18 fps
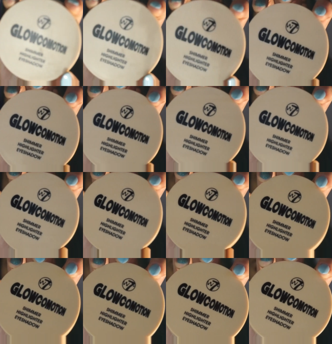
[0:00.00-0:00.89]

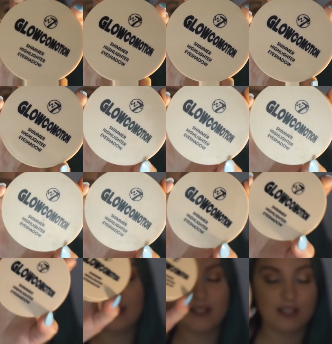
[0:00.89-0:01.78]
Now, this
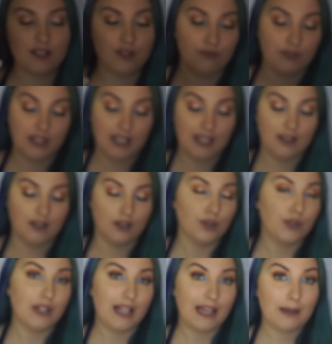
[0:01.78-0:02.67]
packaging-wise doesn't really
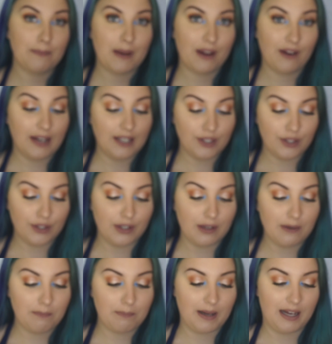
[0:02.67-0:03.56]
look like Mary
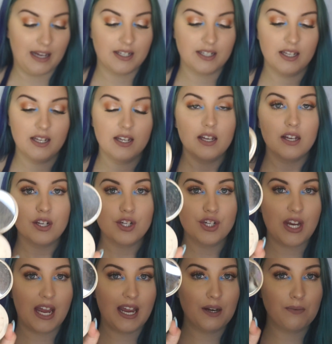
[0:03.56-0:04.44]
Lou, but
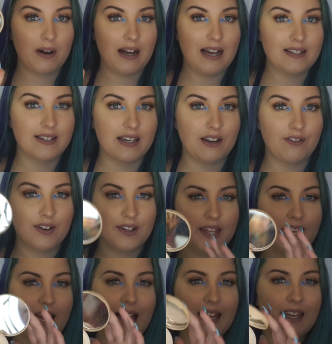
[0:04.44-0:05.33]
shade-wise and
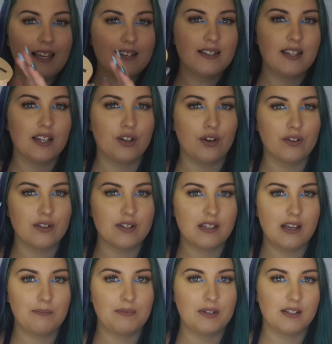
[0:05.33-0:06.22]
everything, I guess the
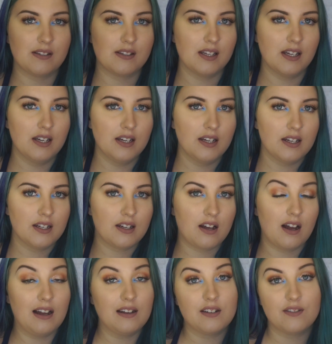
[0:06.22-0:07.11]
concept is
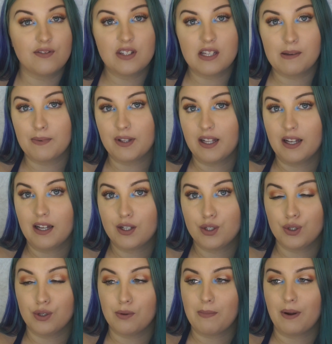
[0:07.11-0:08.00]
kind of similar
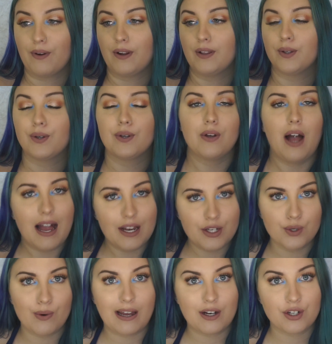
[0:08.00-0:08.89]
to Mary Lou. I
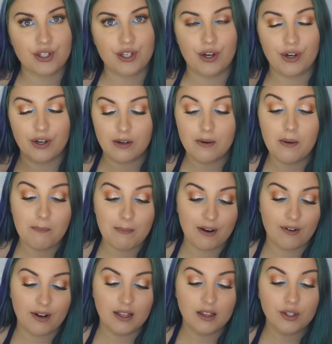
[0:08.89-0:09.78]
do actually own
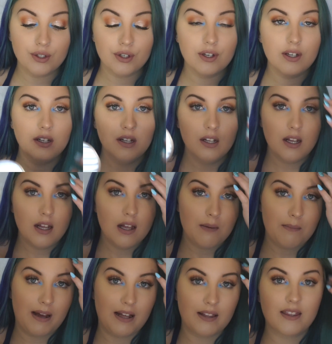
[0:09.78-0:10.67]
Mary Lou,
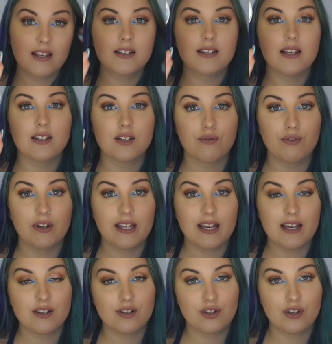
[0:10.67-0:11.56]
but this is a
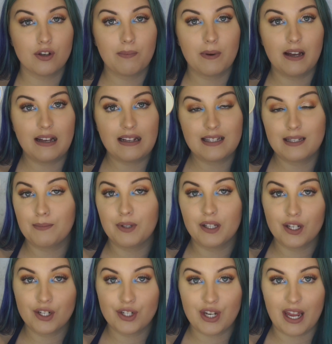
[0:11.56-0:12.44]
really super
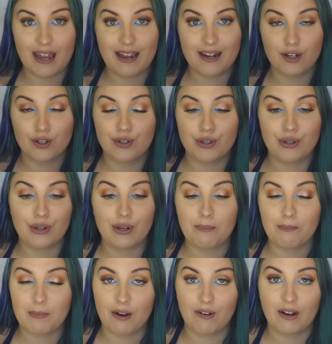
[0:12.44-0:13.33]
similar shade
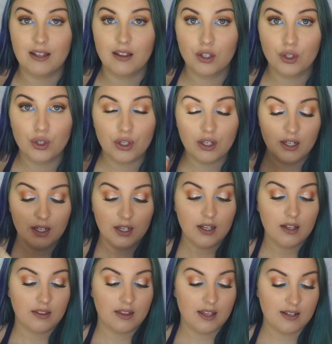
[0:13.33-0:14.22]
to Mary Lou.
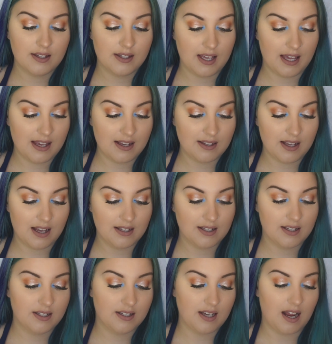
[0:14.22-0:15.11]
This is a
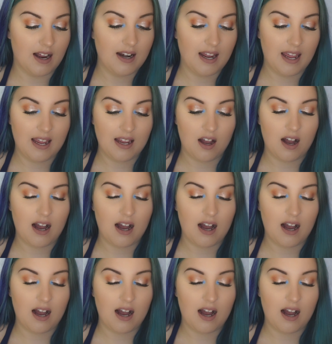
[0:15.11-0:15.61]
stunning